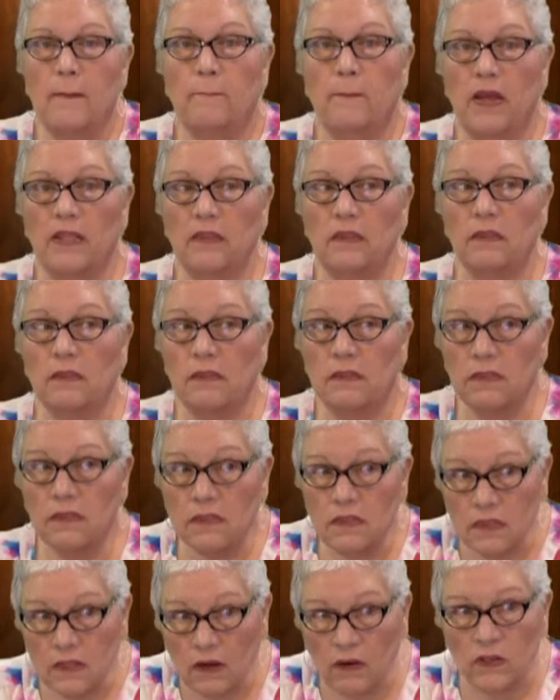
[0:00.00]
But
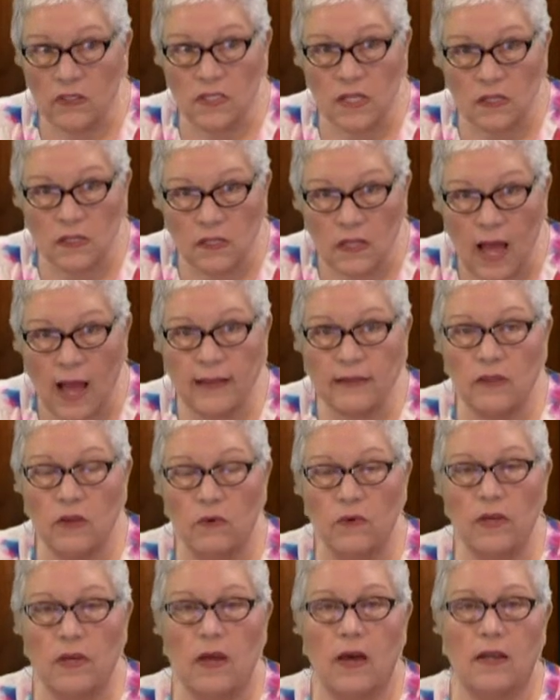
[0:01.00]
there is a lot
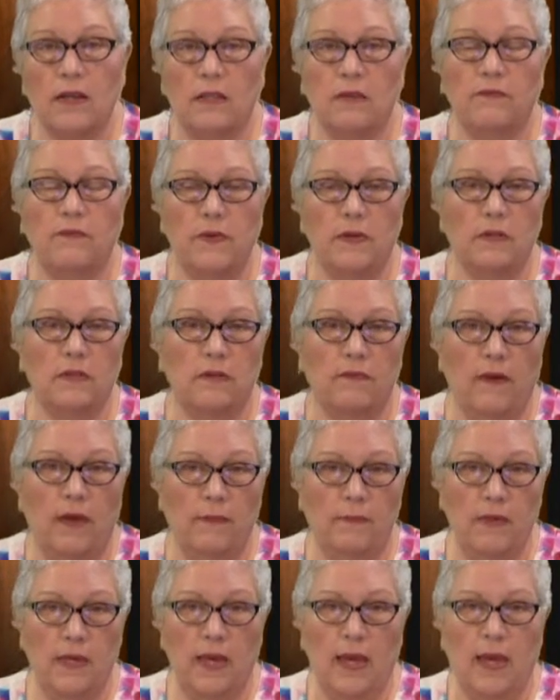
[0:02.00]
going on in the field of
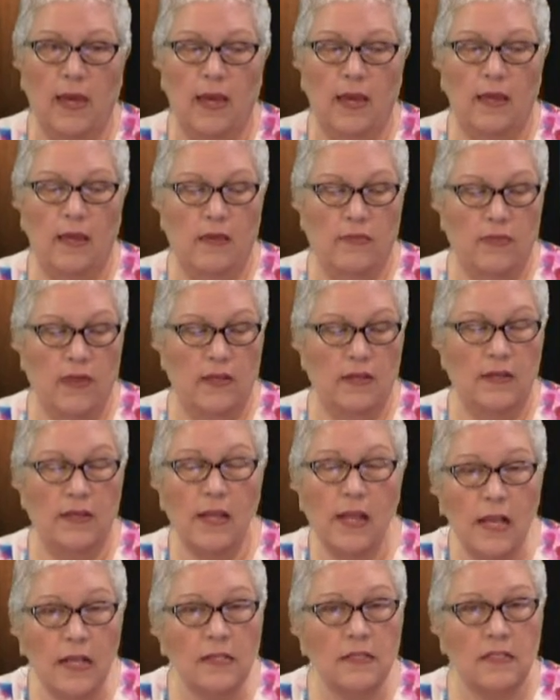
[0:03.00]
ABA that
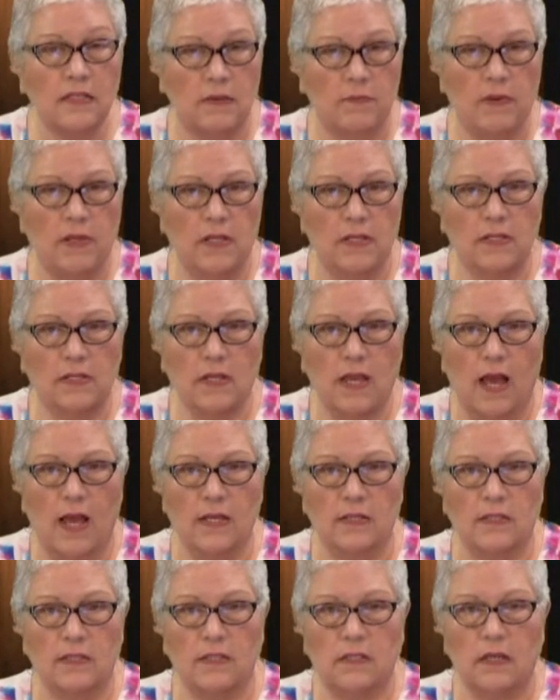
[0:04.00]
needs to be
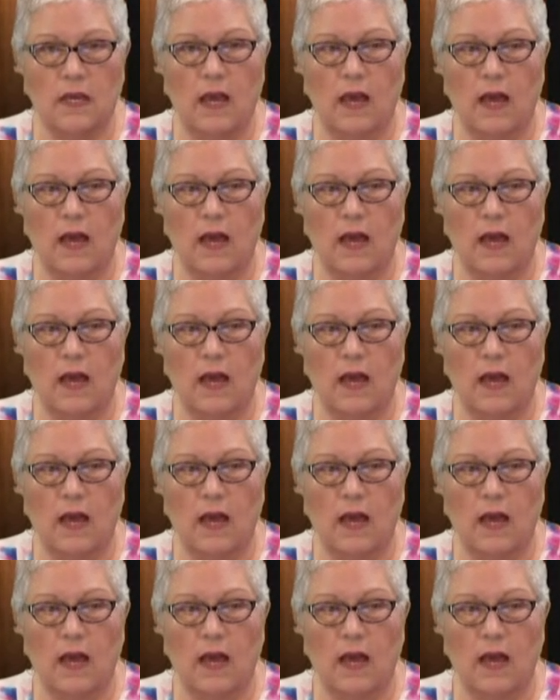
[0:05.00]
discussed